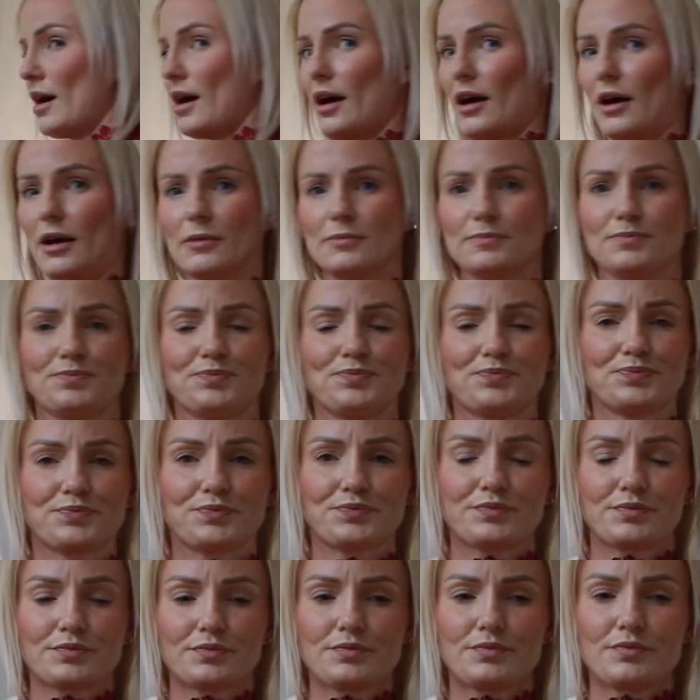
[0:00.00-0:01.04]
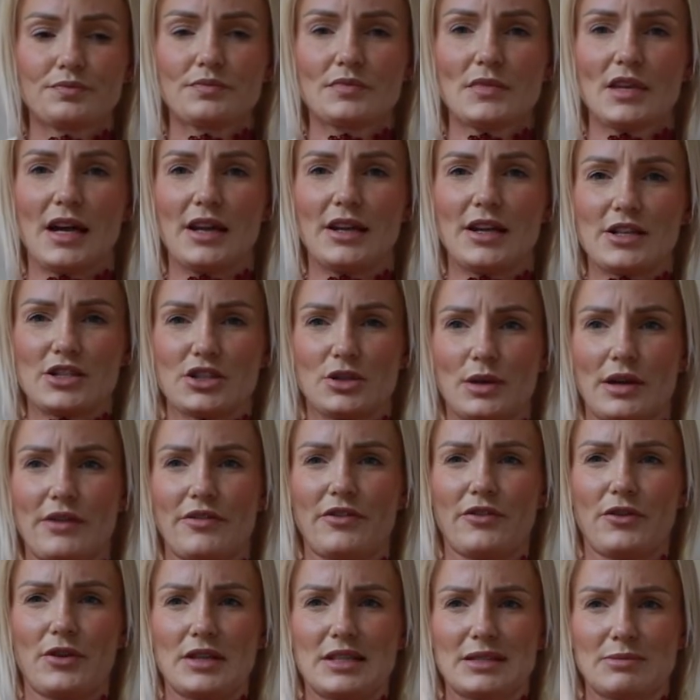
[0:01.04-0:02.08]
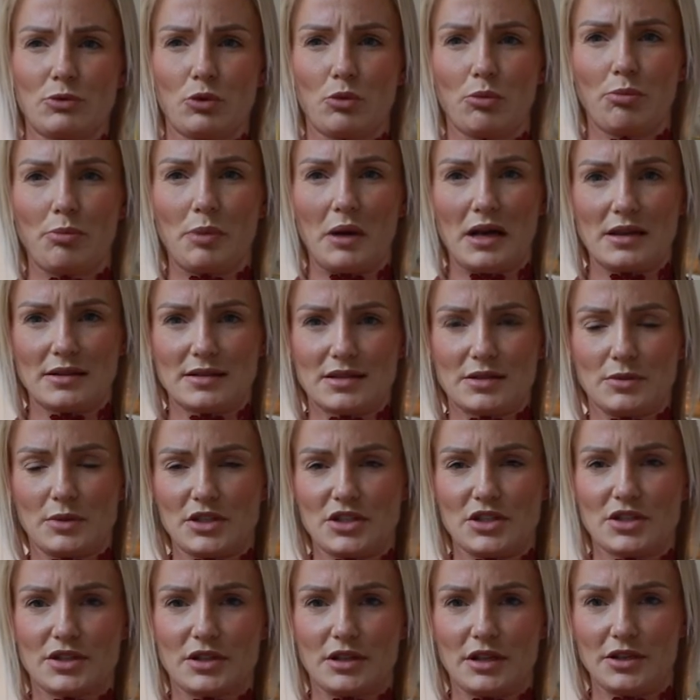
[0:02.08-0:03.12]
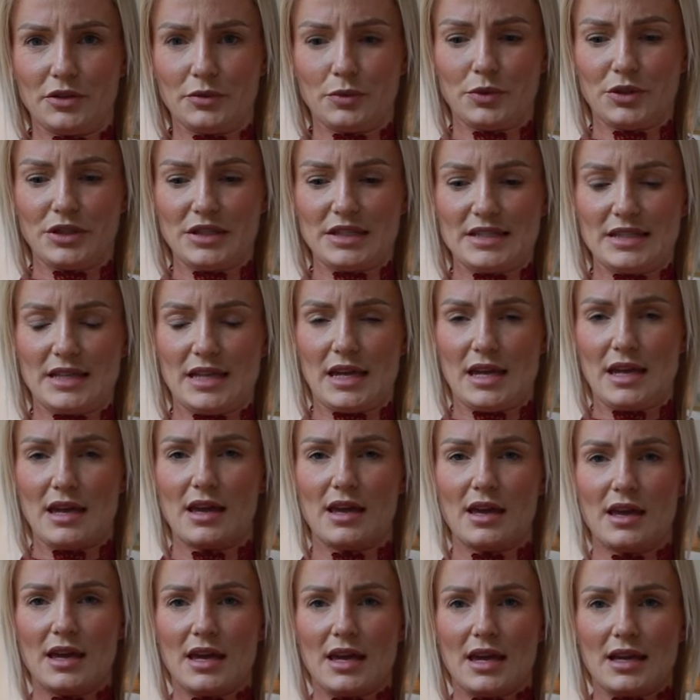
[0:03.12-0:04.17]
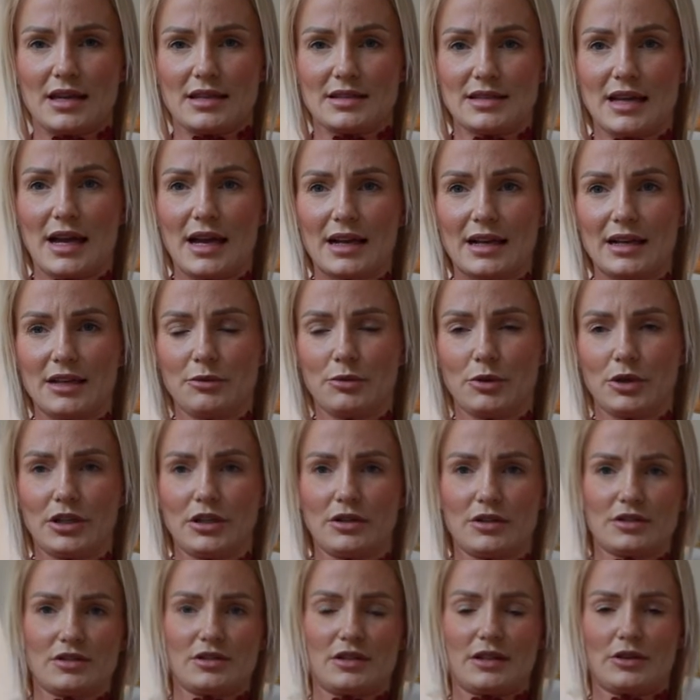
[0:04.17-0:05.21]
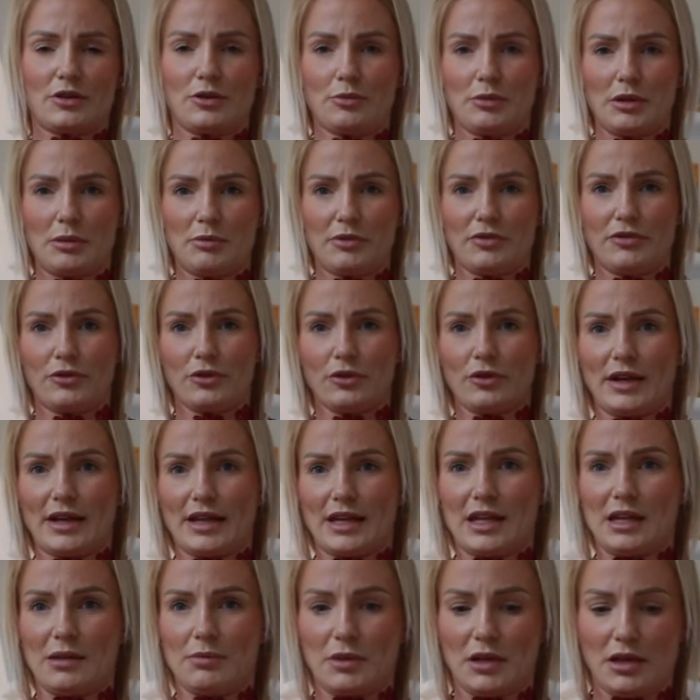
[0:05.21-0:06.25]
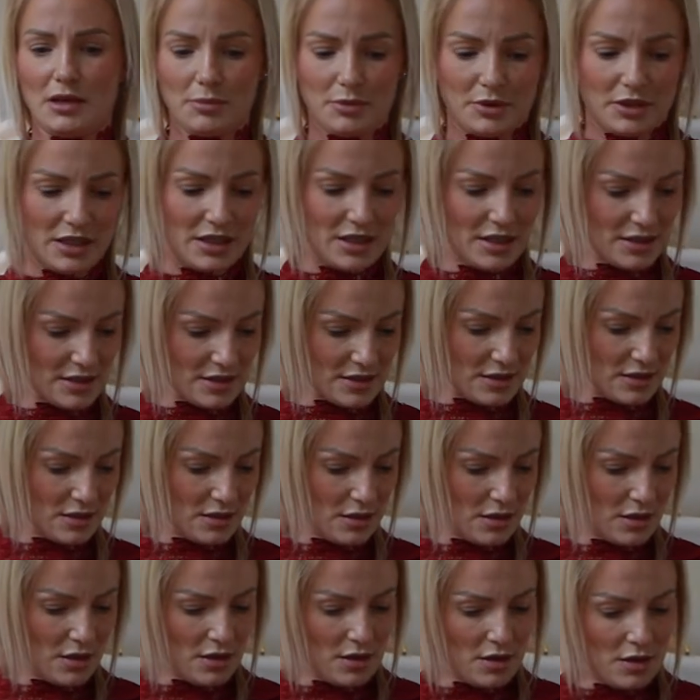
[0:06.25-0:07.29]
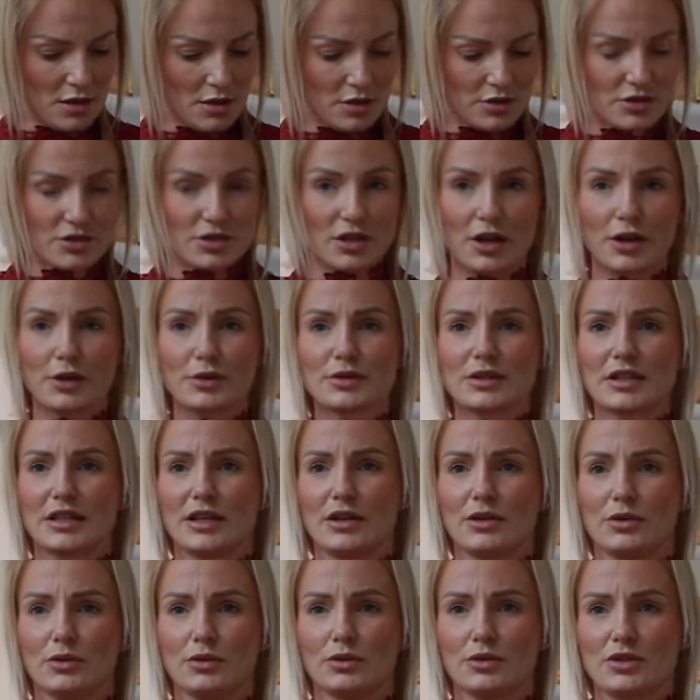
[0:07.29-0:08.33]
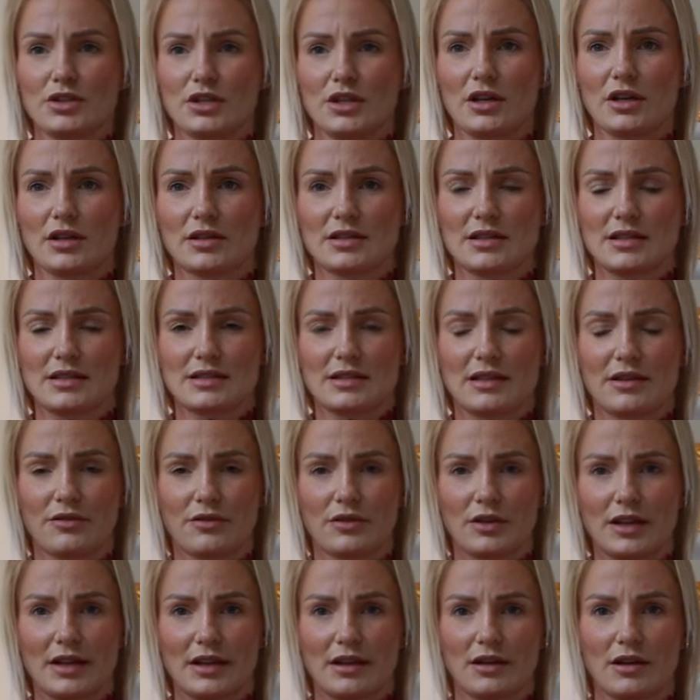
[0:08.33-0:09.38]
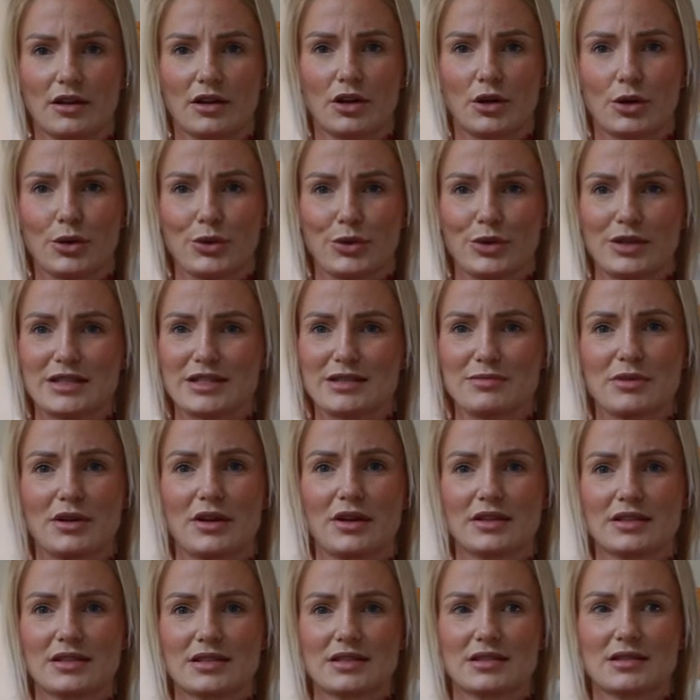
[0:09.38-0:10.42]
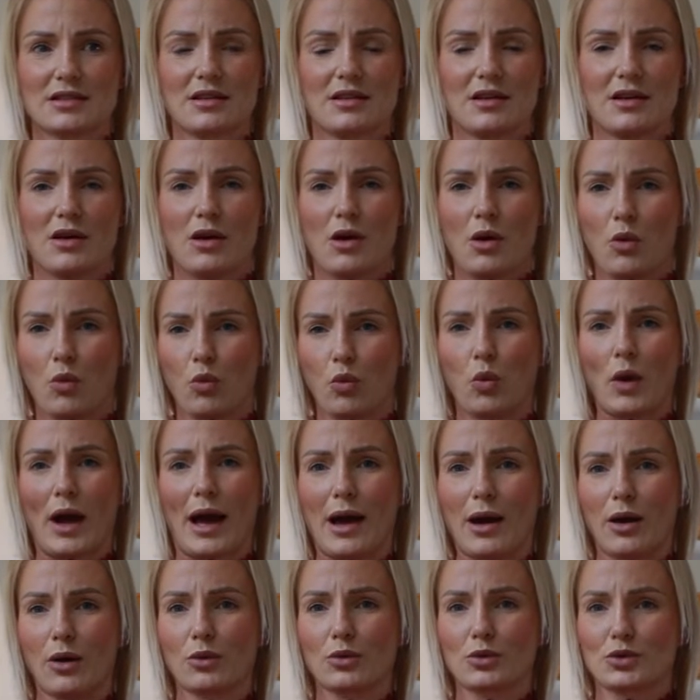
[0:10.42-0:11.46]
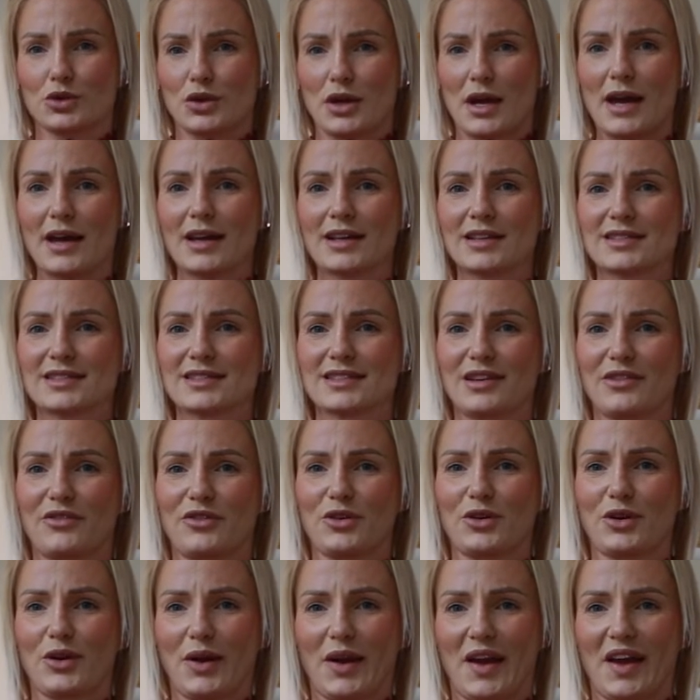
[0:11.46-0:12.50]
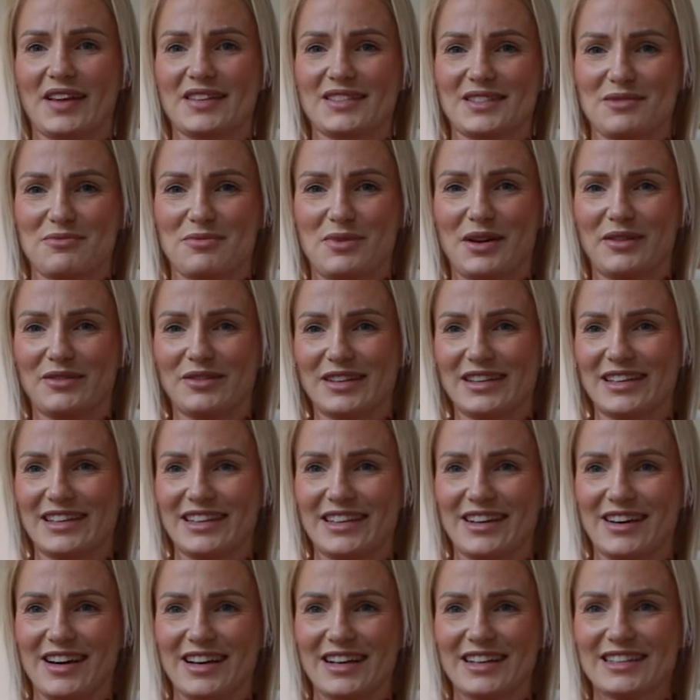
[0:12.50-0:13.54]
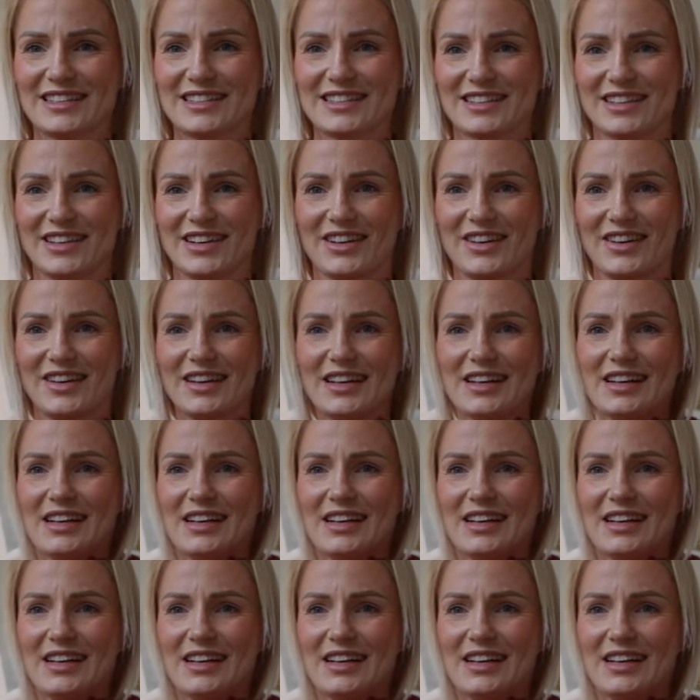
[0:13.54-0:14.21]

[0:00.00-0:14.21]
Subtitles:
and I do have a very small bust, so I just kind of want to see exactly what it looks like on me before I keep it. But it is totally gorgeous. It's definitely a Christmas wow dress if you're going somewhere really nice. So